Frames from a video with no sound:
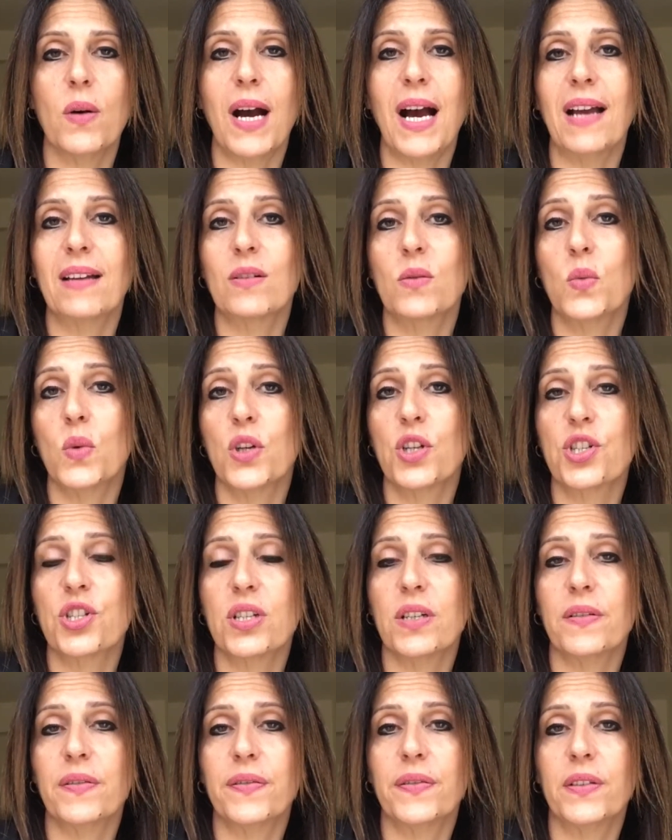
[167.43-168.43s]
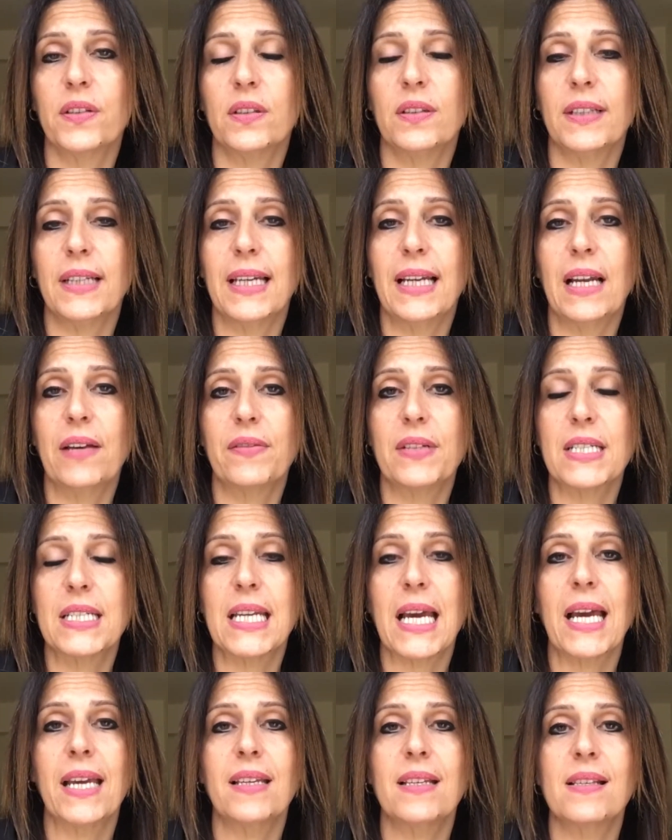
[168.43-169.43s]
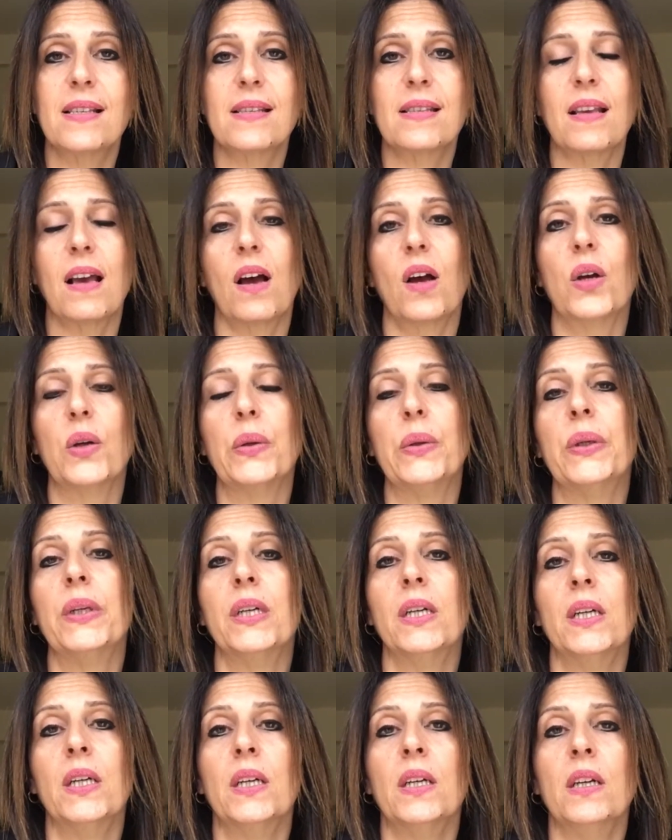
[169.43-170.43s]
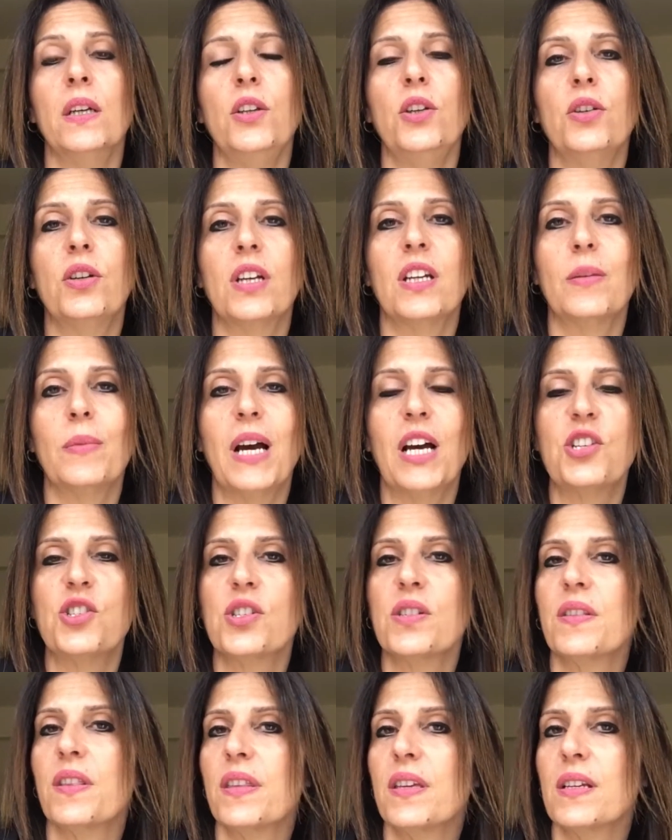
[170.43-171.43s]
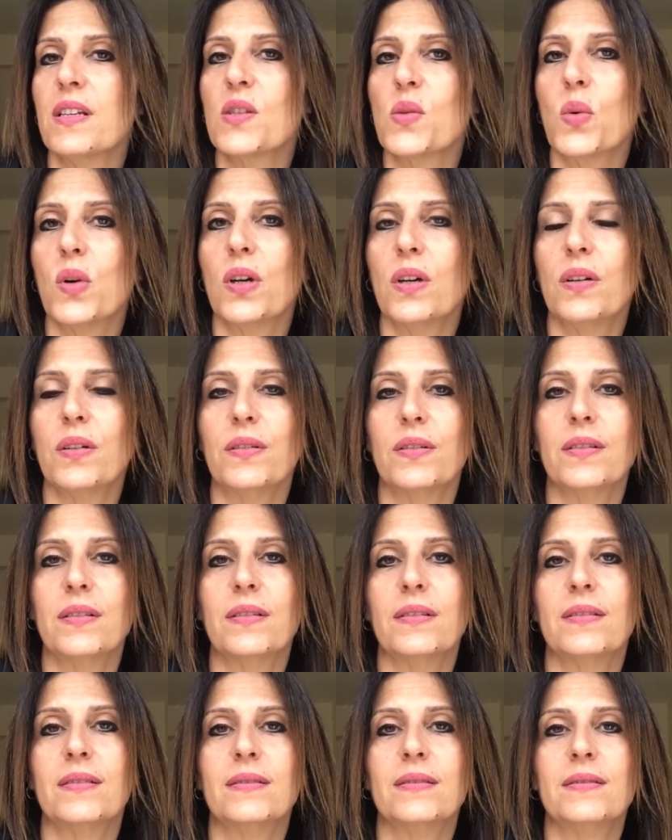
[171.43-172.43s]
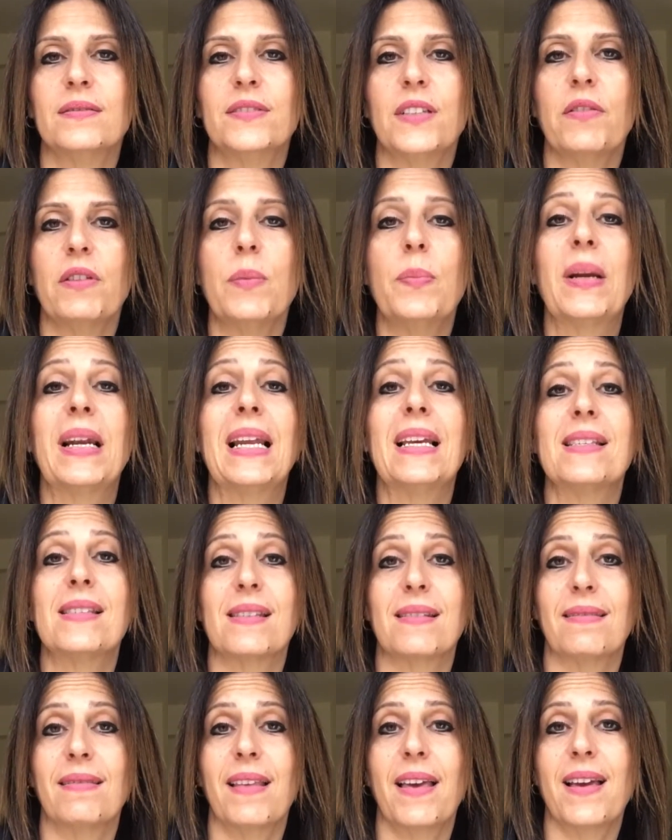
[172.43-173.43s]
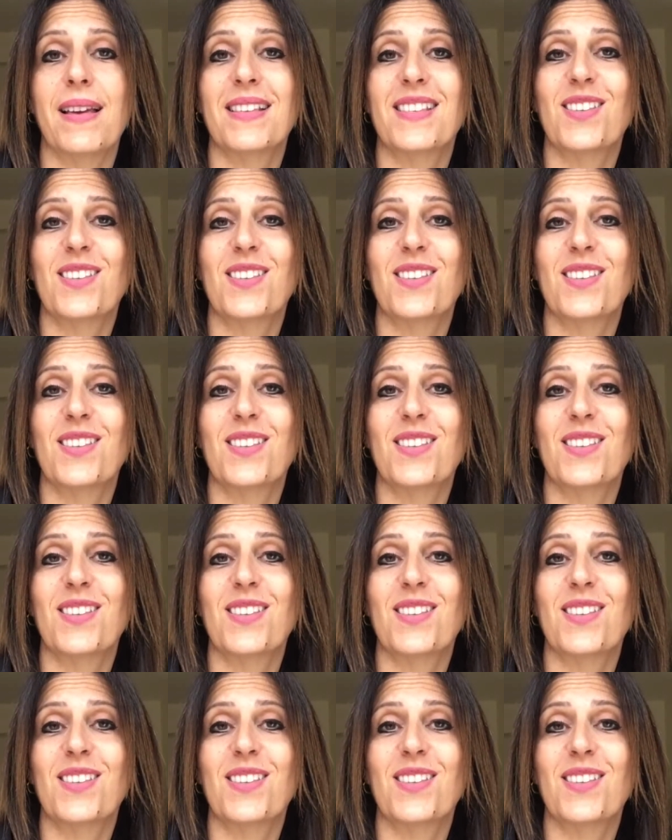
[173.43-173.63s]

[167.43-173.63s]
I hadn't washed it for 11 days, so you can imagine things weren't very pleasant there.